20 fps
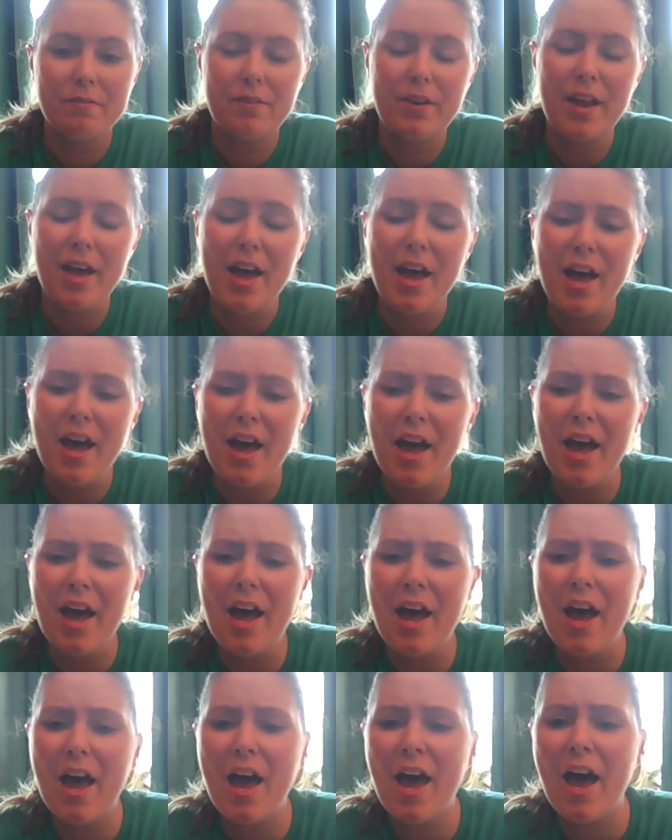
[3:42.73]

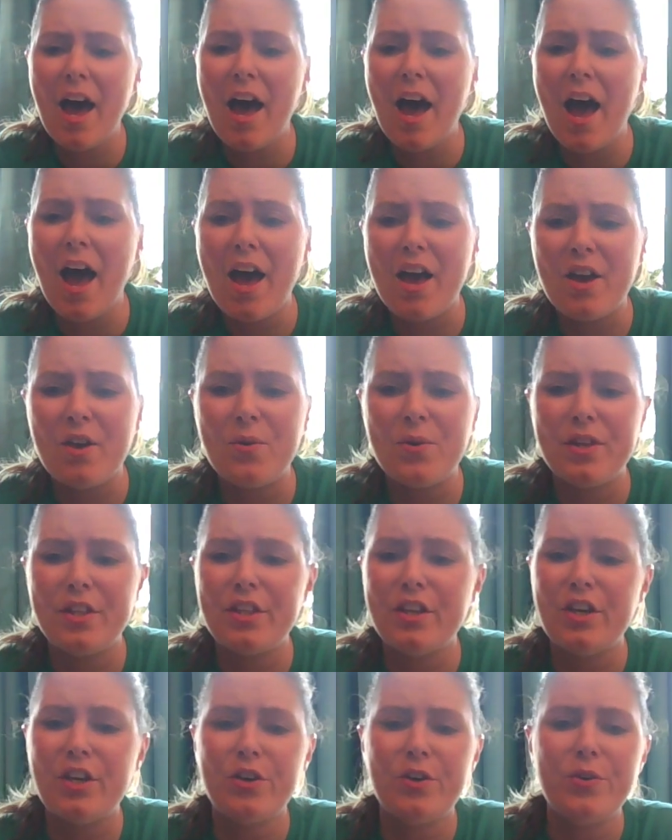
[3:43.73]
Fly
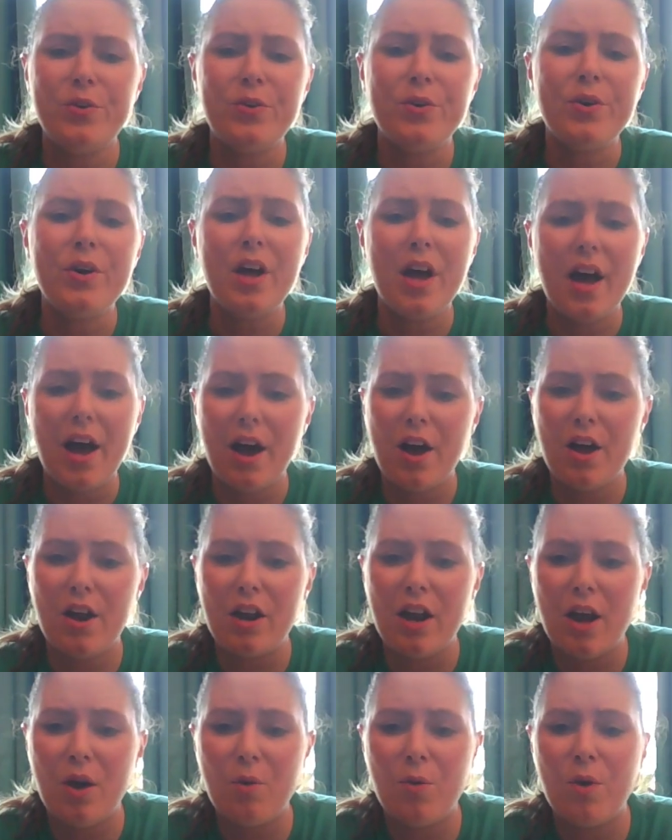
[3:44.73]
with you,
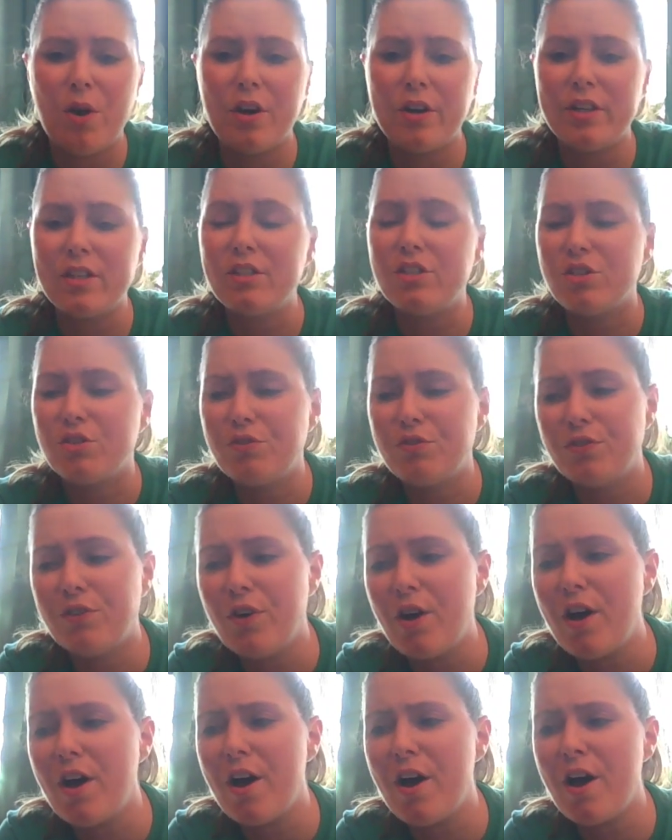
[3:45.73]
all I want is to
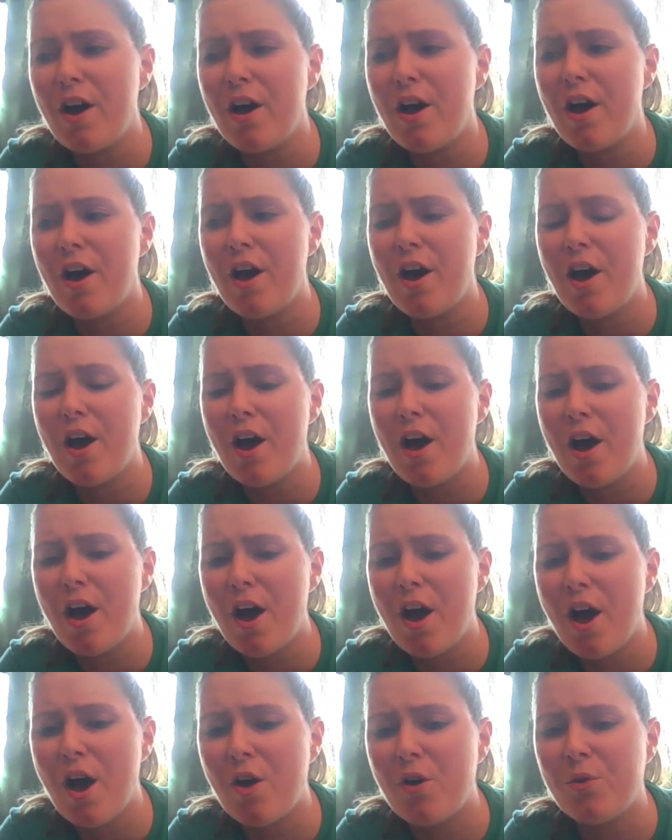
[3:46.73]

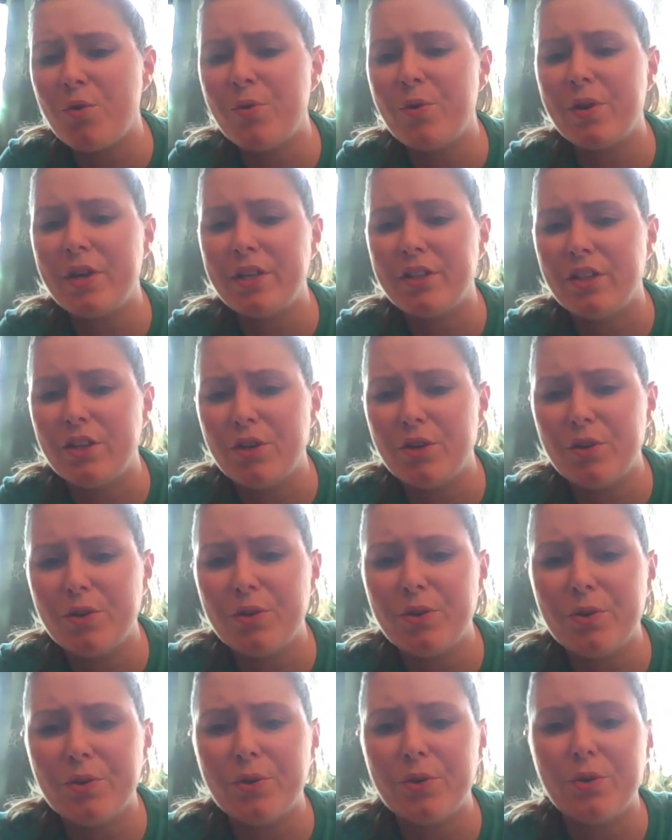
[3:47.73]
fall with you.
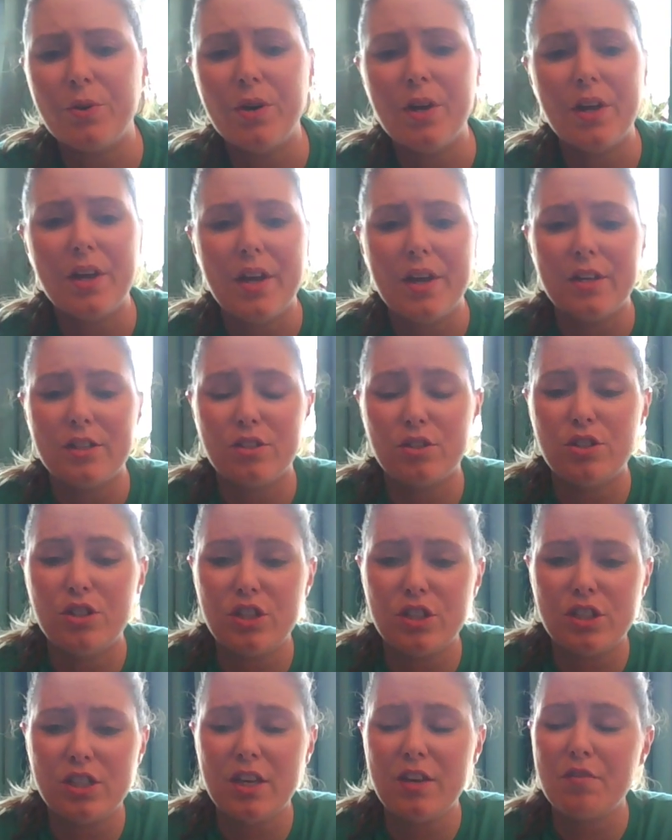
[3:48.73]
So
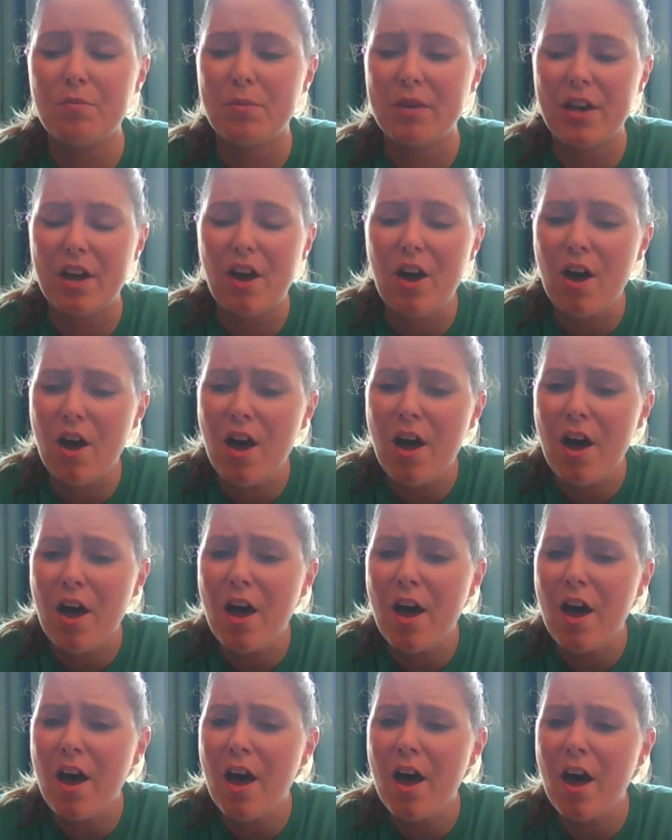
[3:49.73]
just give me
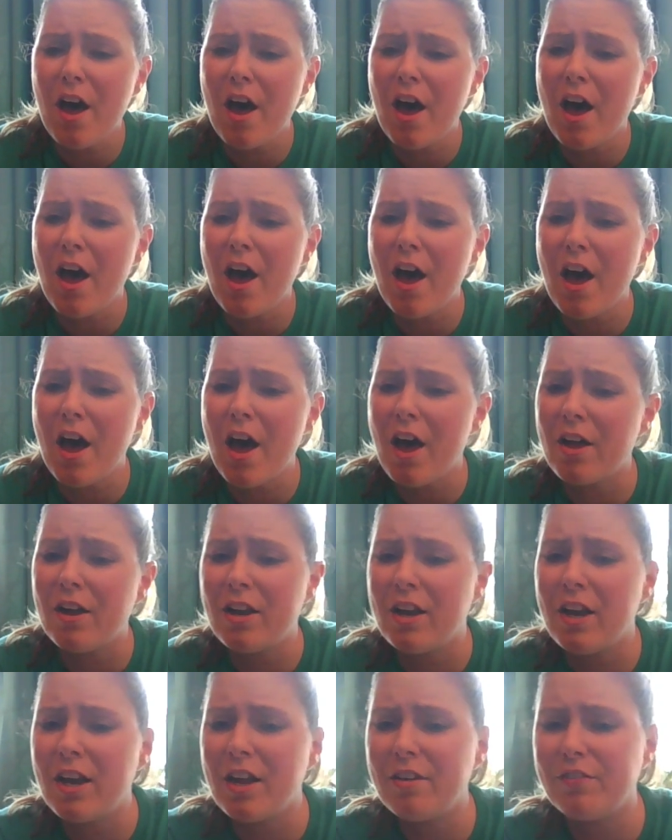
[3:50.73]

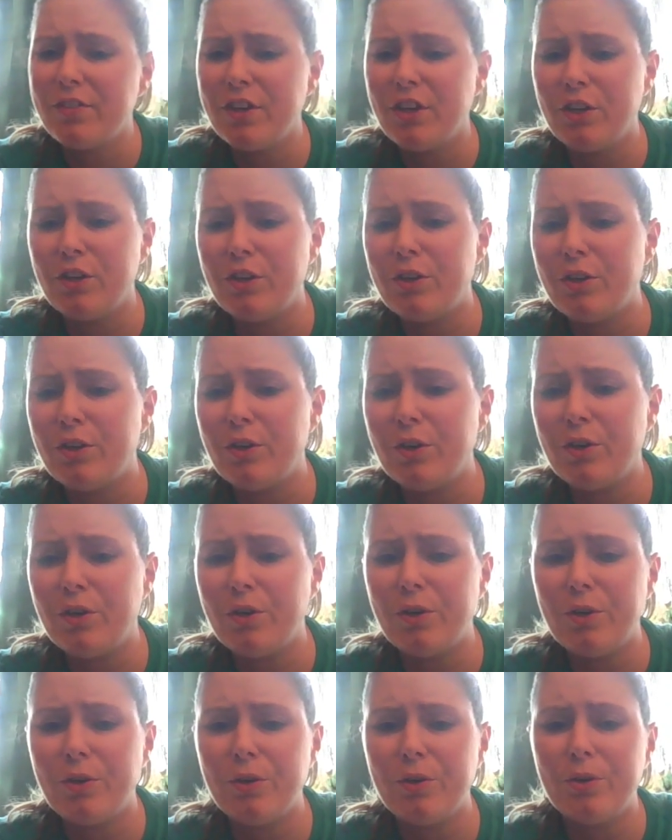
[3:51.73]
all of
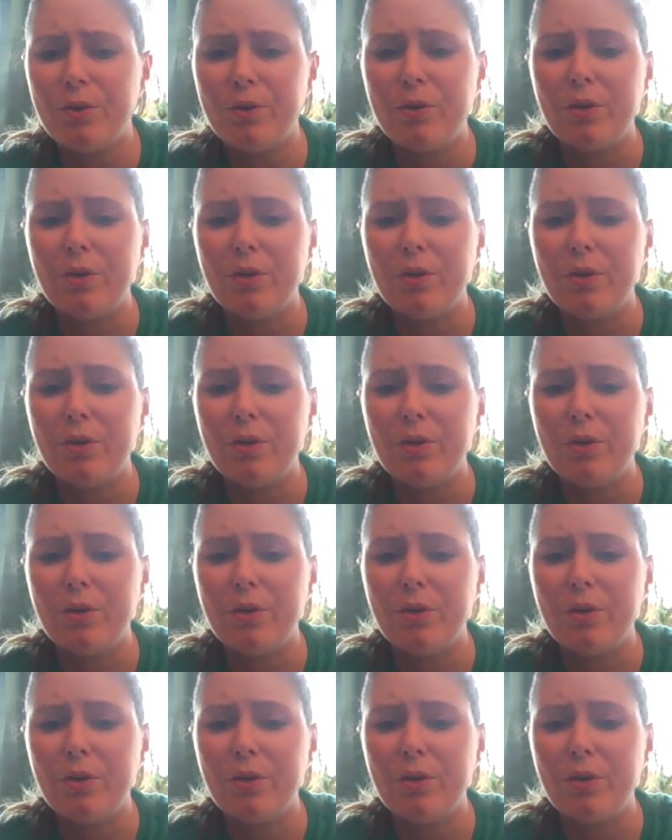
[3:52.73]
you.